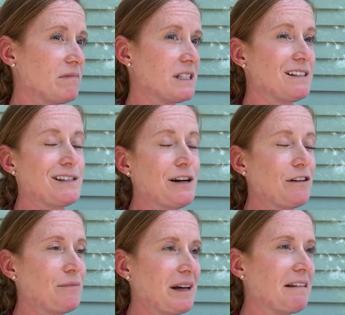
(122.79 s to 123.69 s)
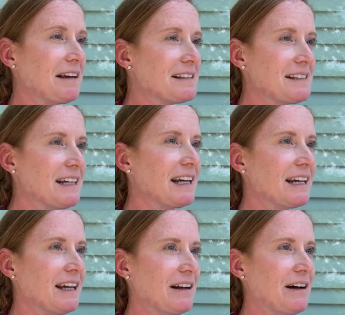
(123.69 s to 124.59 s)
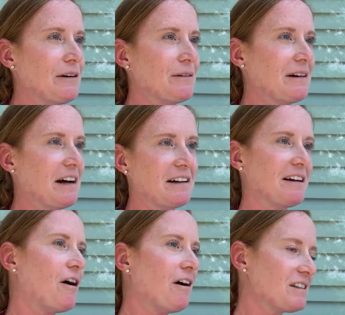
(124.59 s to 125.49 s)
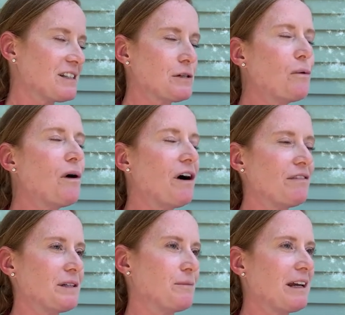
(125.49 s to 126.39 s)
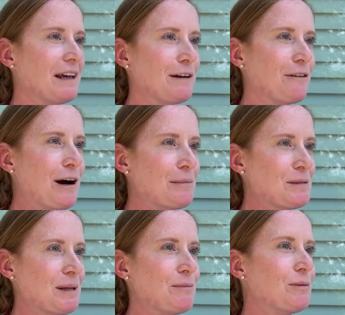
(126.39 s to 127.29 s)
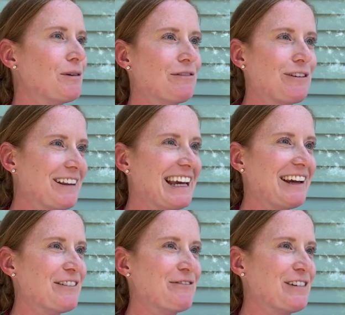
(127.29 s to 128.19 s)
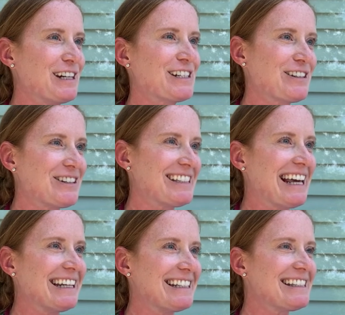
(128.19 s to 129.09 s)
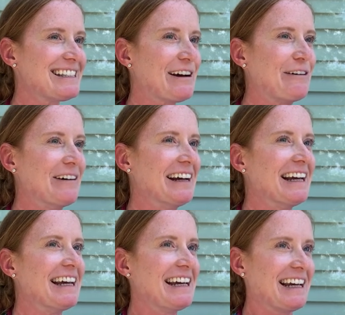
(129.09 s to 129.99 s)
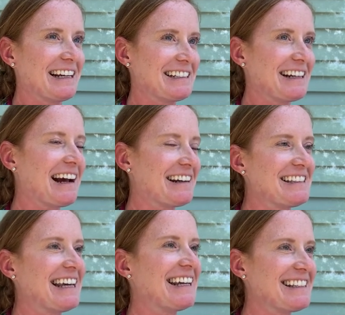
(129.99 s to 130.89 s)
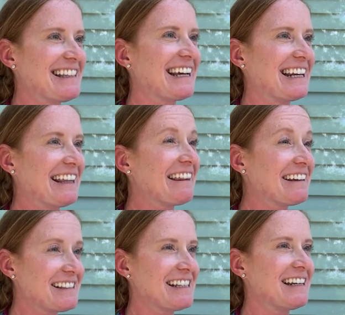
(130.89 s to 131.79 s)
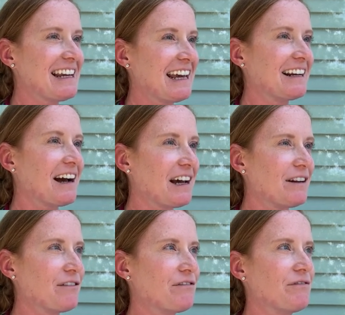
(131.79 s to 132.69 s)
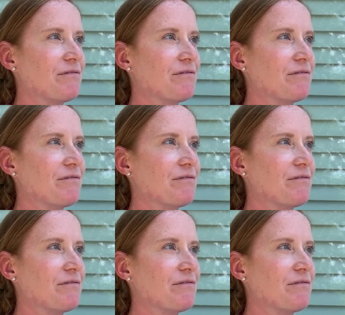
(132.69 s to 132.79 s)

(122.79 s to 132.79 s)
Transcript: to start off by listening, you know. Uh, uh, so often we interrupt people before they even finish their sentence. So kind of take a second and listen and kind of